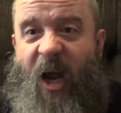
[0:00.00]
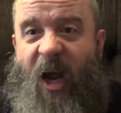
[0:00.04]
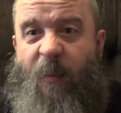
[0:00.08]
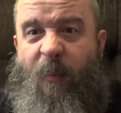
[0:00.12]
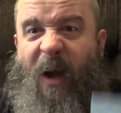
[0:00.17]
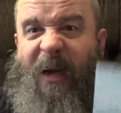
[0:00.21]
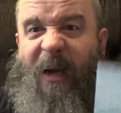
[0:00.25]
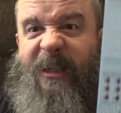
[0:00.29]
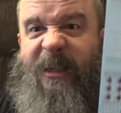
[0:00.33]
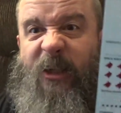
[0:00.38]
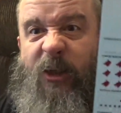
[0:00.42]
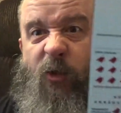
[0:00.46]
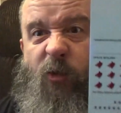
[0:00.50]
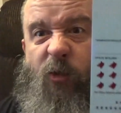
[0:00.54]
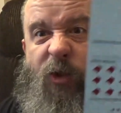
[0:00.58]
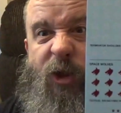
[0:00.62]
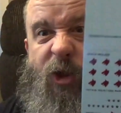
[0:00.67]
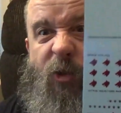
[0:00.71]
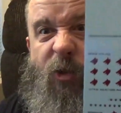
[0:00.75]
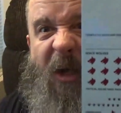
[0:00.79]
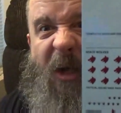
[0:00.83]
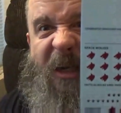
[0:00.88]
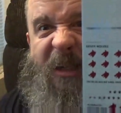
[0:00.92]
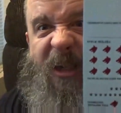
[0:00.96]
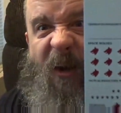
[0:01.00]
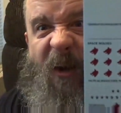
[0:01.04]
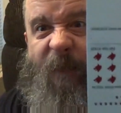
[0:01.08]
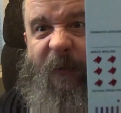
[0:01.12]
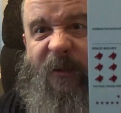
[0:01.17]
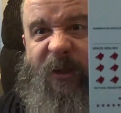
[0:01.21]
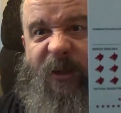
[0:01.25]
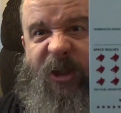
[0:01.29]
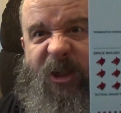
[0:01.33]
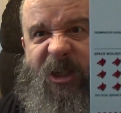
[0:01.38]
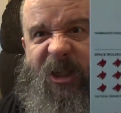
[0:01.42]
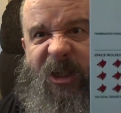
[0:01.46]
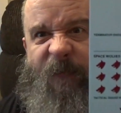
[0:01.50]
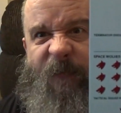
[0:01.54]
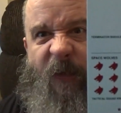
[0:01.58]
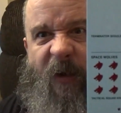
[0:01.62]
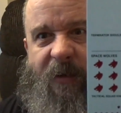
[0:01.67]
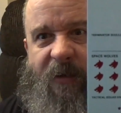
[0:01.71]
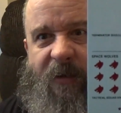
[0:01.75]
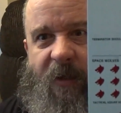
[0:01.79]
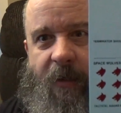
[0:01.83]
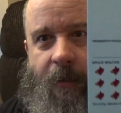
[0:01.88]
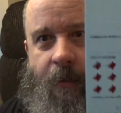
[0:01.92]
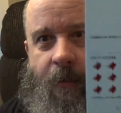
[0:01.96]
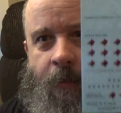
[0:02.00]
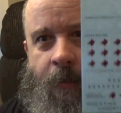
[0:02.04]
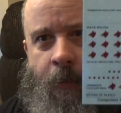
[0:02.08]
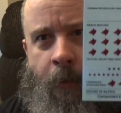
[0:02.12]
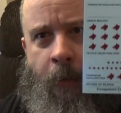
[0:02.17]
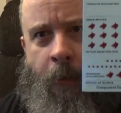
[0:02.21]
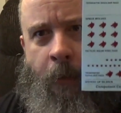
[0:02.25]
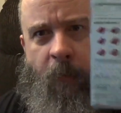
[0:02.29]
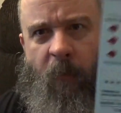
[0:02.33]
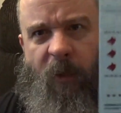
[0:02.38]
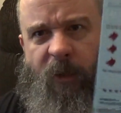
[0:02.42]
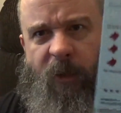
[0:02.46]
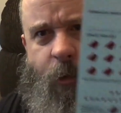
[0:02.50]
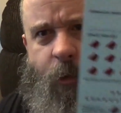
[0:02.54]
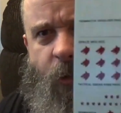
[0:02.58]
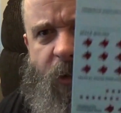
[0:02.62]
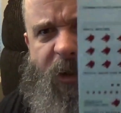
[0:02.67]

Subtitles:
up, I knew you had different stuff out there. Why don't you